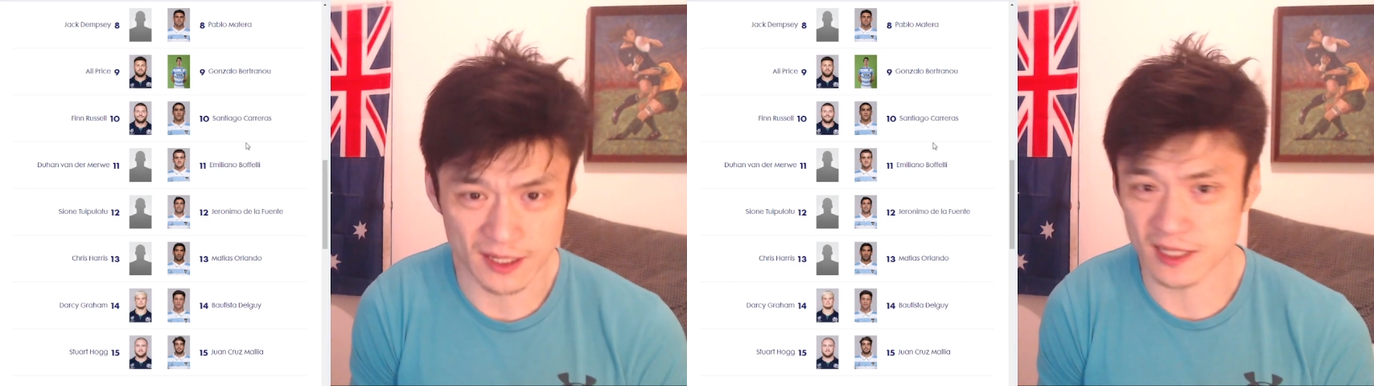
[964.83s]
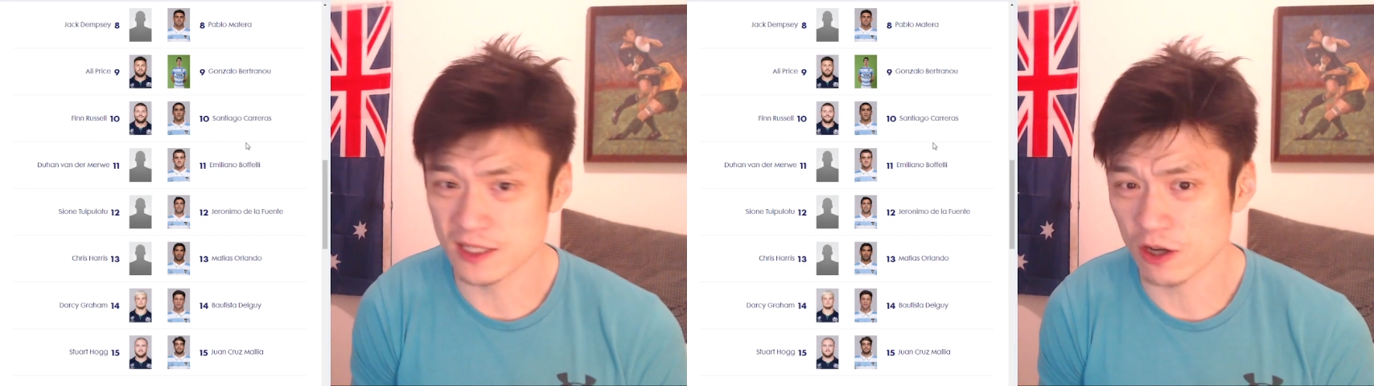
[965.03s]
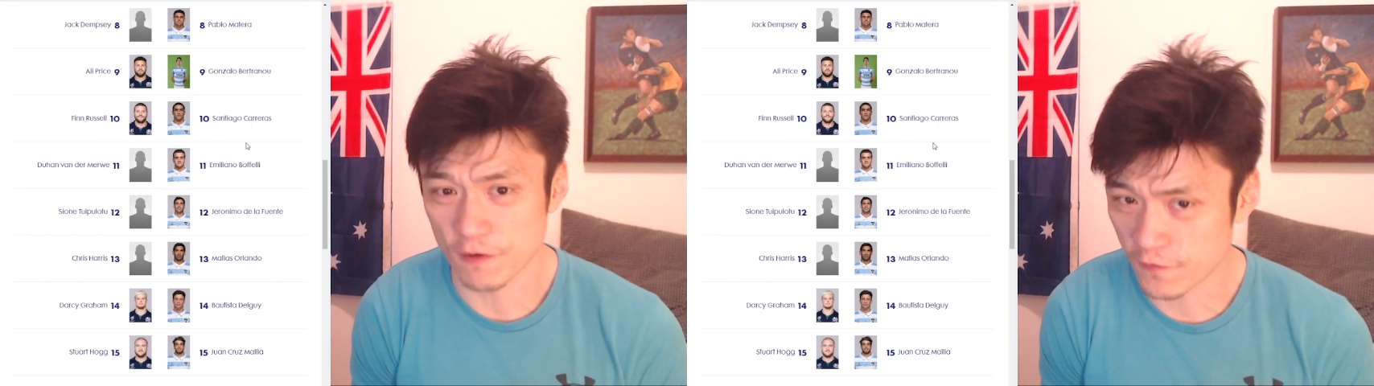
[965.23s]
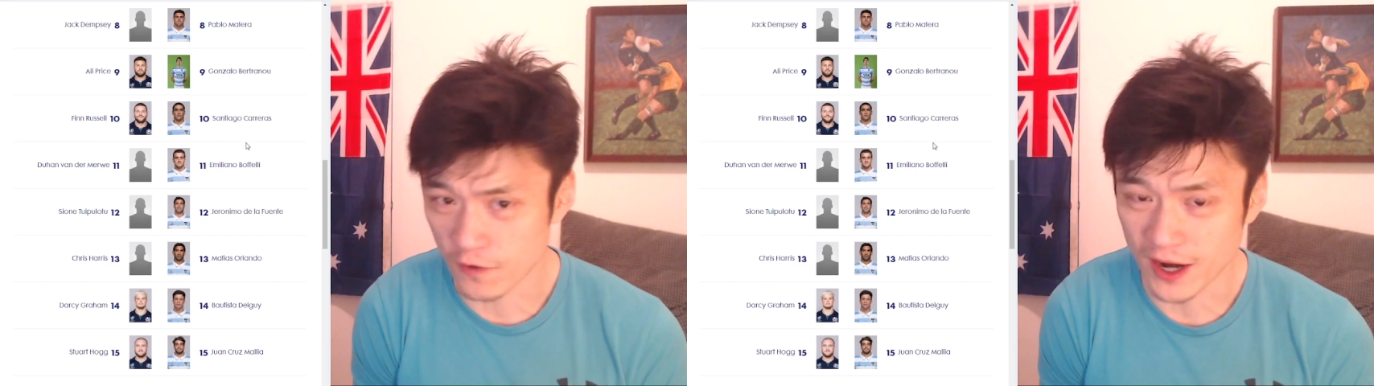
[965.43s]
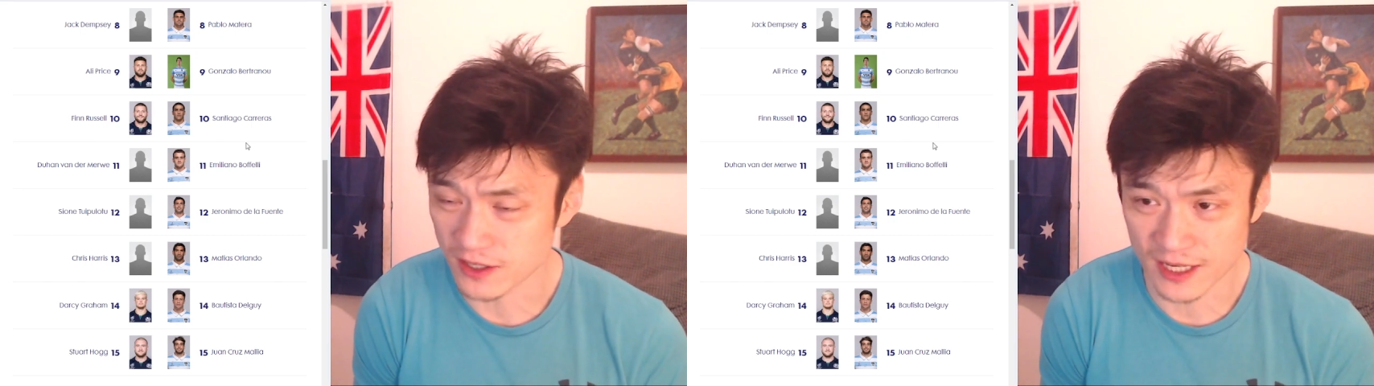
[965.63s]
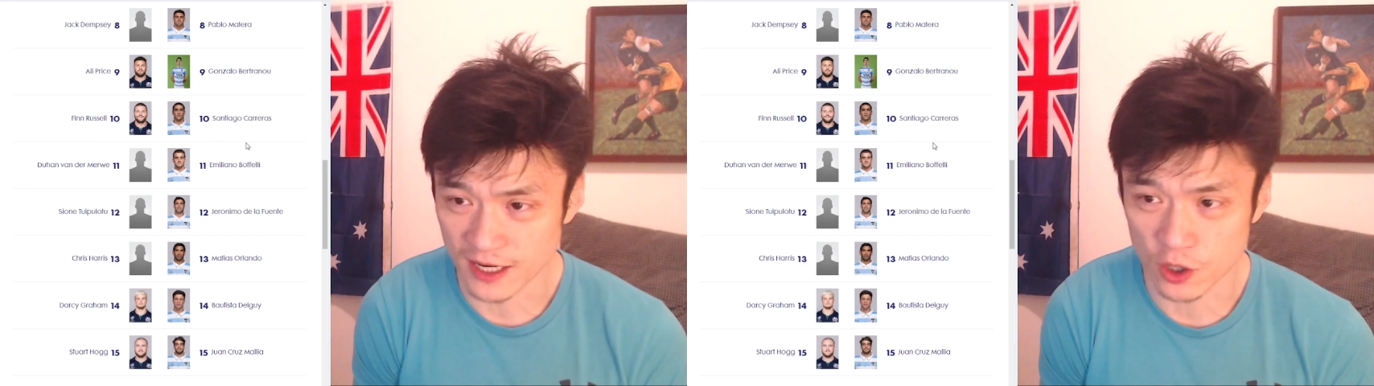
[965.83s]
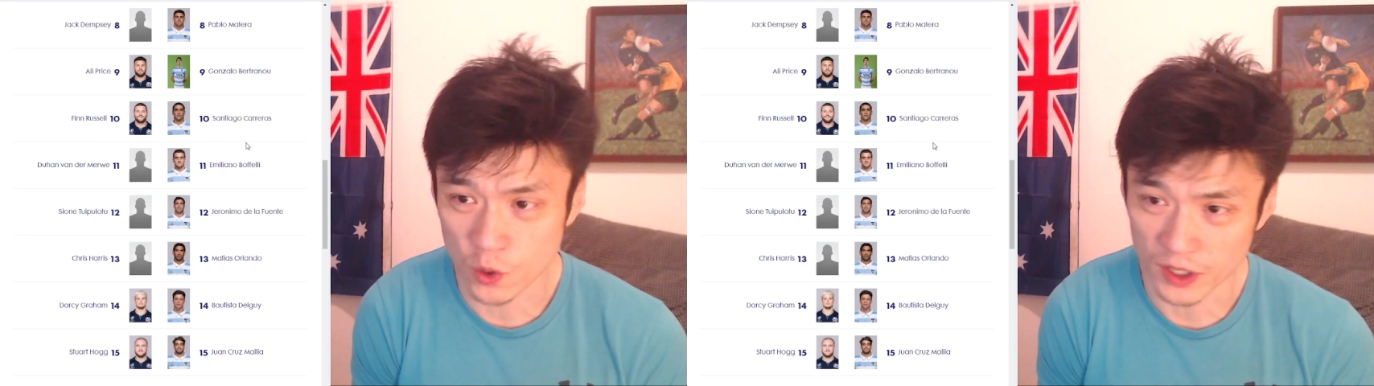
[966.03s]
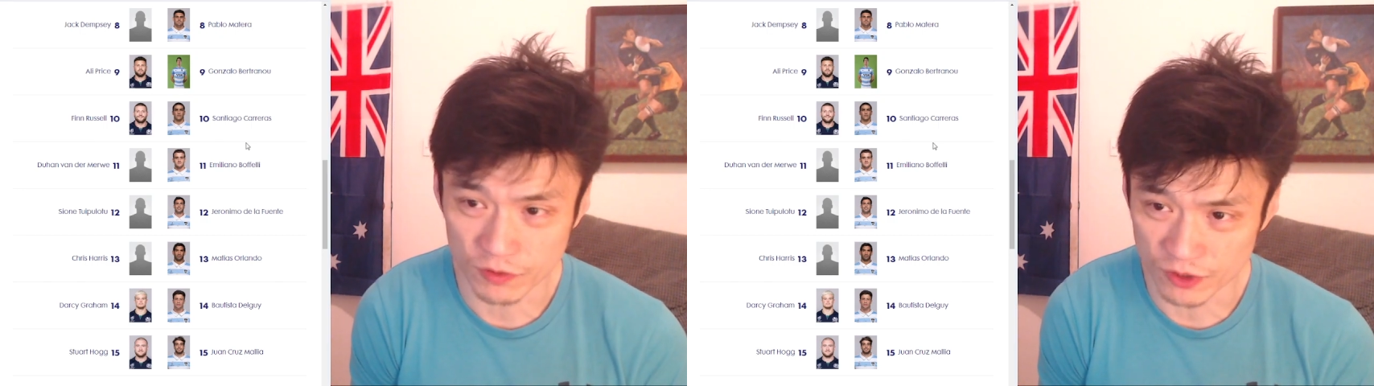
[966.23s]
He's not afraid to take a
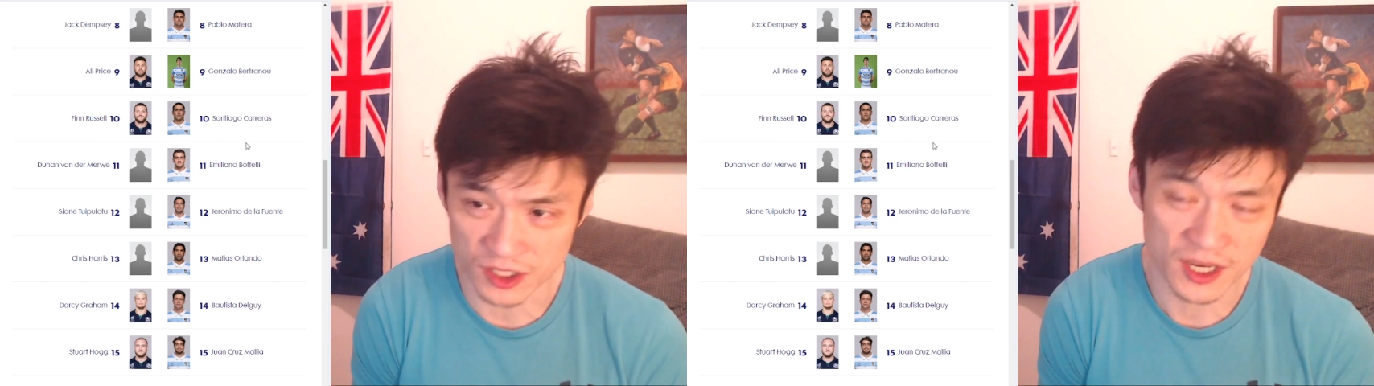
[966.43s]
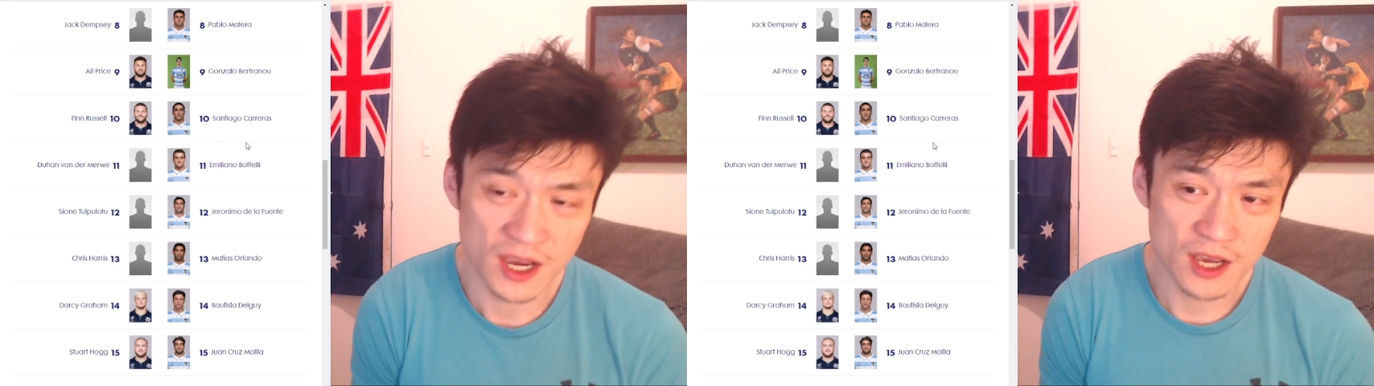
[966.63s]
quick risk.